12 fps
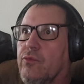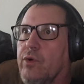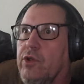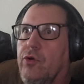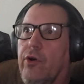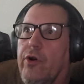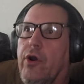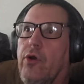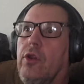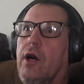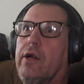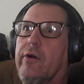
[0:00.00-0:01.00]
when you're no
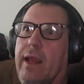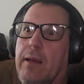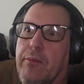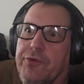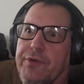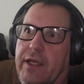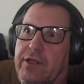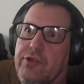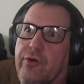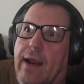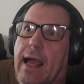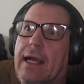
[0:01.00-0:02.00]
longer able to
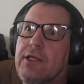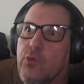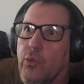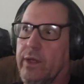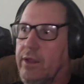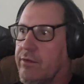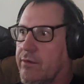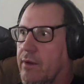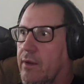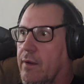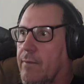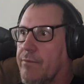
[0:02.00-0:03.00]
interact with
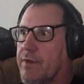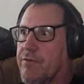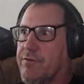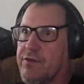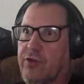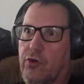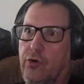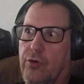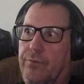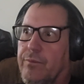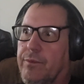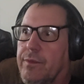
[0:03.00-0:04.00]
the
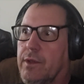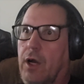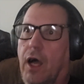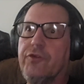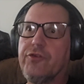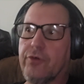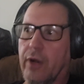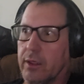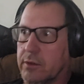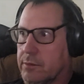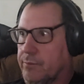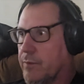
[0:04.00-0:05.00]
physical
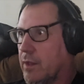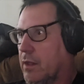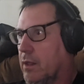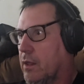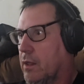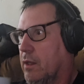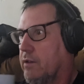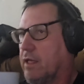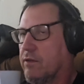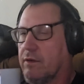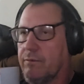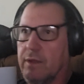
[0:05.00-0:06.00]
construct.
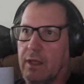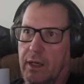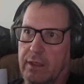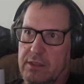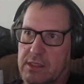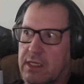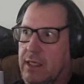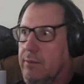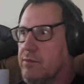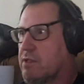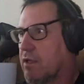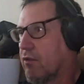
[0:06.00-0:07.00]
Yet it
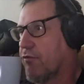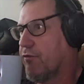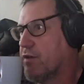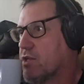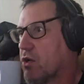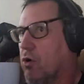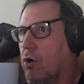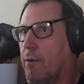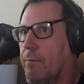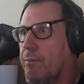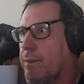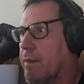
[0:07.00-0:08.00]
seems that the
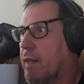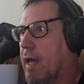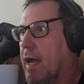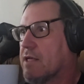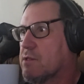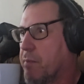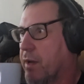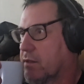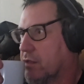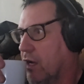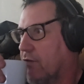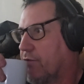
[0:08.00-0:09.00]
physical
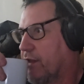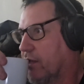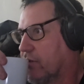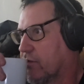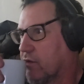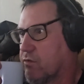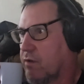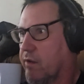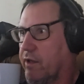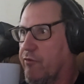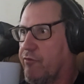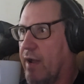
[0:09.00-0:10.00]
aspect of this, the
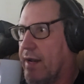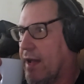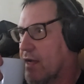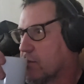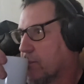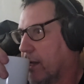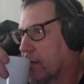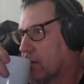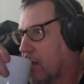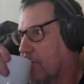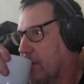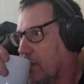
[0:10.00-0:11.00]
solidified aspect
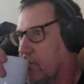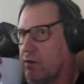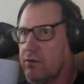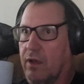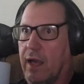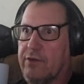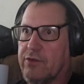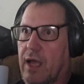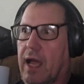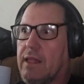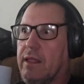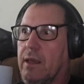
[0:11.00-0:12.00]
of this, is as
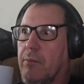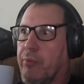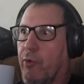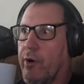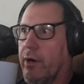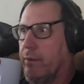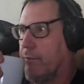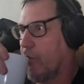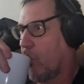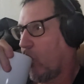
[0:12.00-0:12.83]
highly important.